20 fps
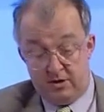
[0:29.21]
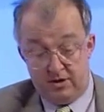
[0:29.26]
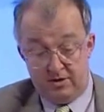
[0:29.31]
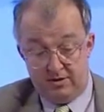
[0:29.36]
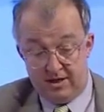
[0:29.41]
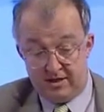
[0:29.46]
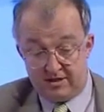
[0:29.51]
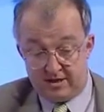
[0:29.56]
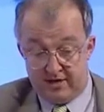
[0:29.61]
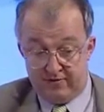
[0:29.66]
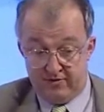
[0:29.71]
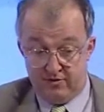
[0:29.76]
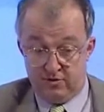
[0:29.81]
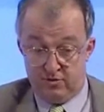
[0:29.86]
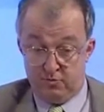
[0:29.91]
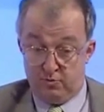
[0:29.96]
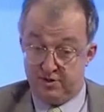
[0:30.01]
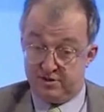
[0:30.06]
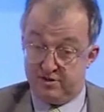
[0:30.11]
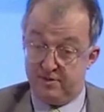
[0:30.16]
well, let's have a
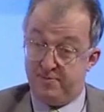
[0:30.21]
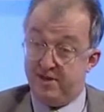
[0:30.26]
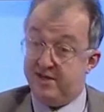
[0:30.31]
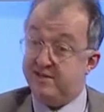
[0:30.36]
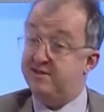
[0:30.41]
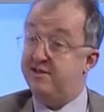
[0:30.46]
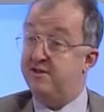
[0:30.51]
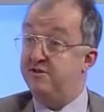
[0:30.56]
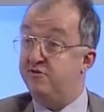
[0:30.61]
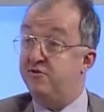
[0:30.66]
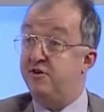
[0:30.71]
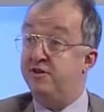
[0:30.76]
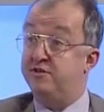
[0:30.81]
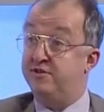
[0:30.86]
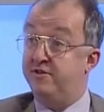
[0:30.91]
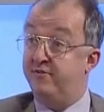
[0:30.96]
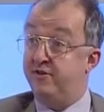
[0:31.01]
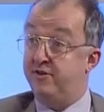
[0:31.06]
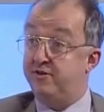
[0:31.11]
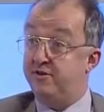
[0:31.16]
look at what's the best
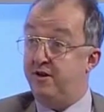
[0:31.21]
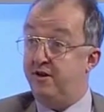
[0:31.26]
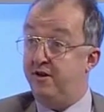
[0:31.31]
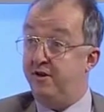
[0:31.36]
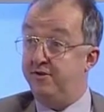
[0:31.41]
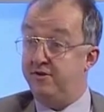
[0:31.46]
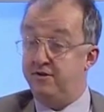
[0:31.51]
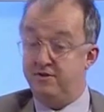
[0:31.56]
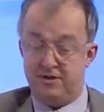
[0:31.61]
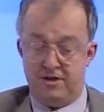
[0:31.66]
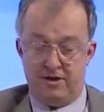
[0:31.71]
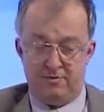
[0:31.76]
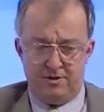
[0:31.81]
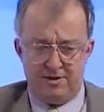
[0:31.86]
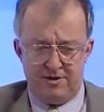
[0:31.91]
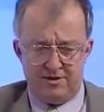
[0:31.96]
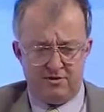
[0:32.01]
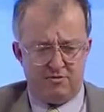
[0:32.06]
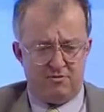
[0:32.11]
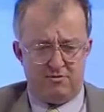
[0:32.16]
interests of the child, you'd say,
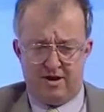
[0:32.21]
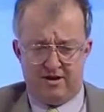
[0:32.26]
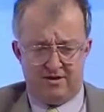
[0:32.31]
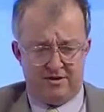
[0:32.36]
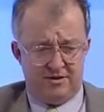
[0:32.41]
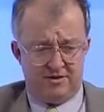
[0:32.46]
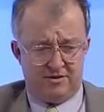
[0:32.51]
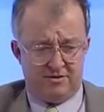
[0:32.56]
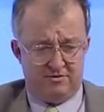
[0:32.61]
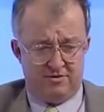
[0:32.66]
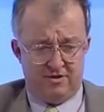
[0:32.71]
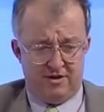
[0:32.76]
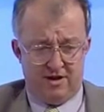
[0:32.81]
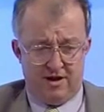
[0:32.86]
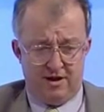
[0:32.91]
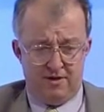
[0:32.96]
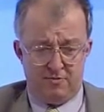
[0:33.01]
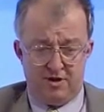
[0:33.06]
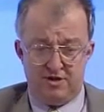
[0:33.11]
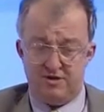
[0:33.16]
well, he's all right in school
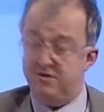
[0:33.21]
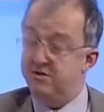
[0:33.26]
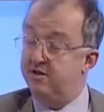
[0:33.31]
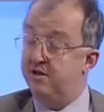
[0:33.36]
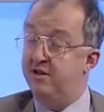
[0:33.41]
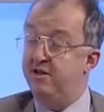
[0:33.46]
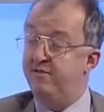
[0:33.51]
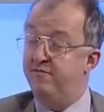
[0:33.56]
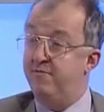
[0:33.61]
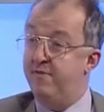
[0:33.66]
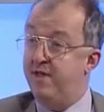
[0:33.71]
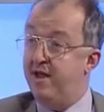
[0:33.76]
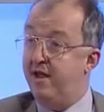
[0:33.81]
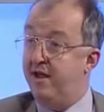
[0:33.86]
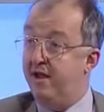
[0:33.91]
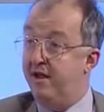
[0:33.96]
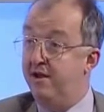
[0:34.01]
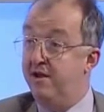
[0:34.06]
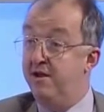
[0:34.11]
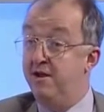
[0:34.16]
in Ireland, why don't you leave him
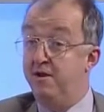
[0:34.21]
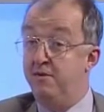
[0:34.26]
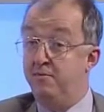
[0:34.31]
there?